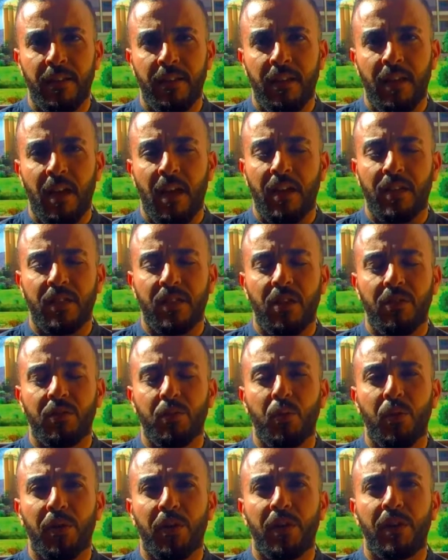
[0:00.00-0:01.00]
I started
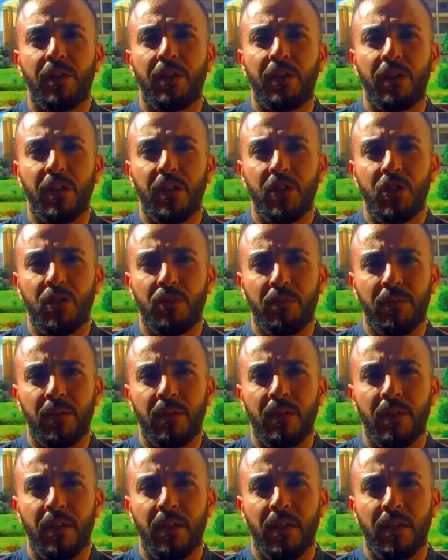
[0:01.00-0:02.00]
working in Egypt as
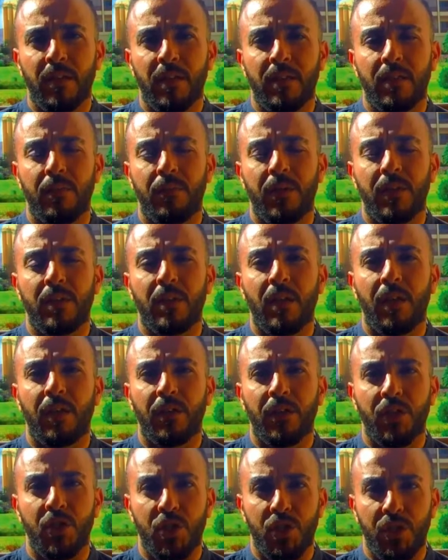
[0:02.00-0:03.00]
a civil site
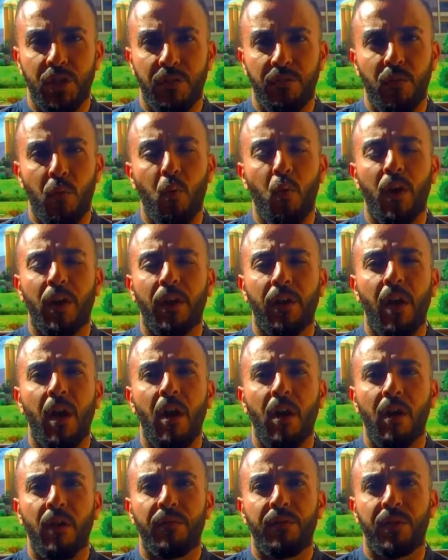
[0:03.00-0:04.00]
engineer for one and a
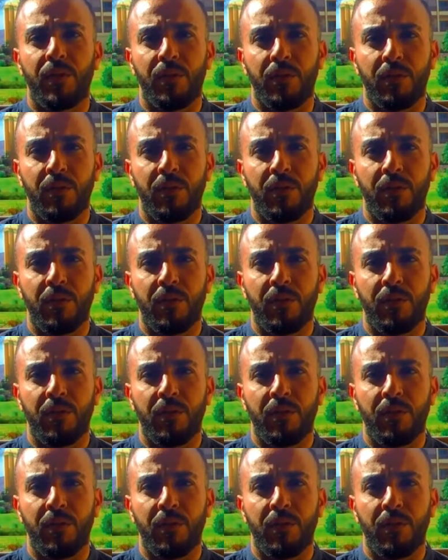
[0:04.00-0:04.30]
half years.